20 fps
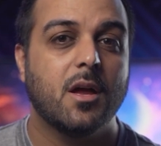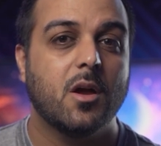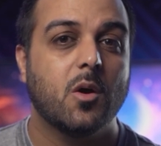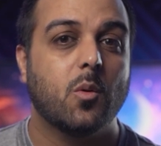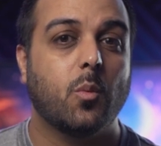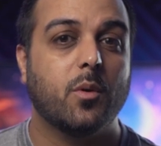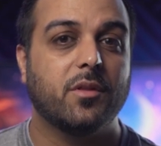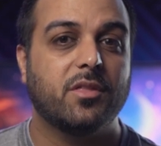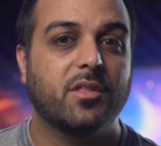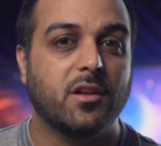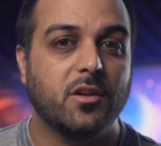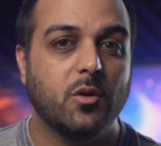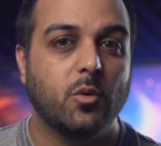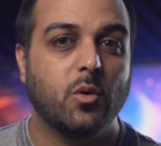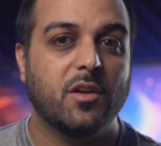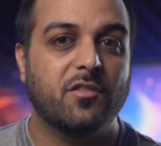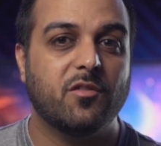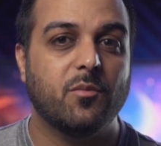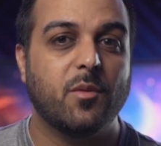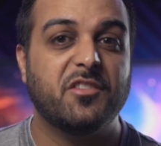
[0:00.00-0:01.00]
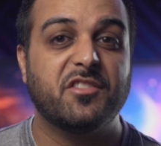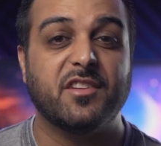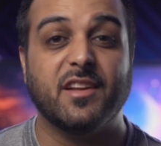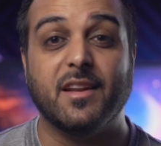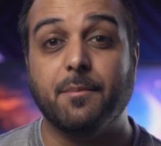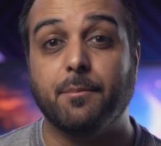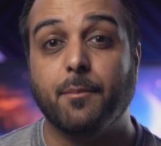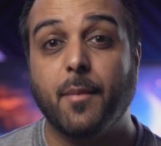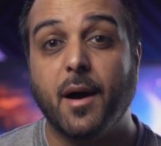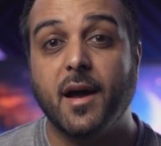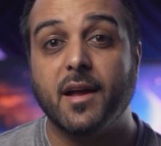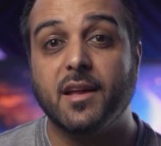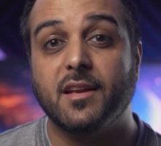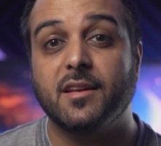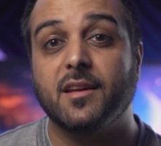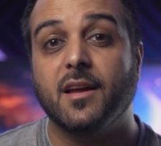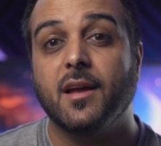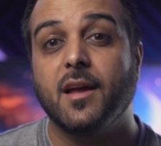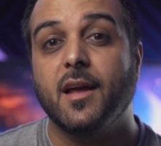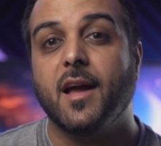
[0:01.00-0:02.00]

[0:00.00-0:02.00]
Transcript: with the new information in mind,